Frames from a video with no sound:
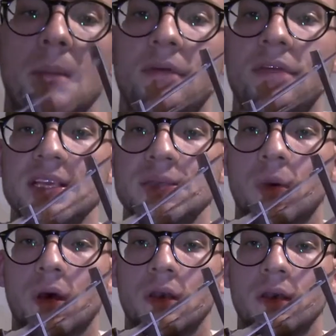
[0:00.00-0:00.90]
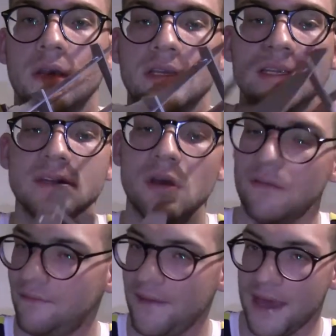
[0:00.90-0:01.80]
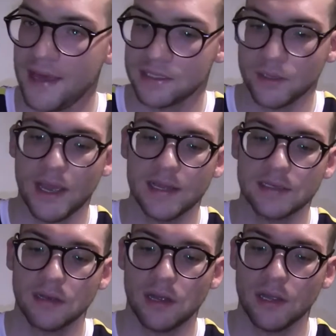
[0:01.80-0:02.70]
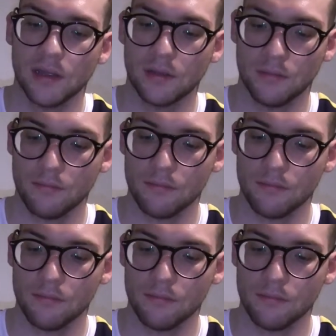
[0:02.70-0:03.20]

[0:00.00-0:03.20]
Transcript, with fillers: But this one did not fit, so I had to like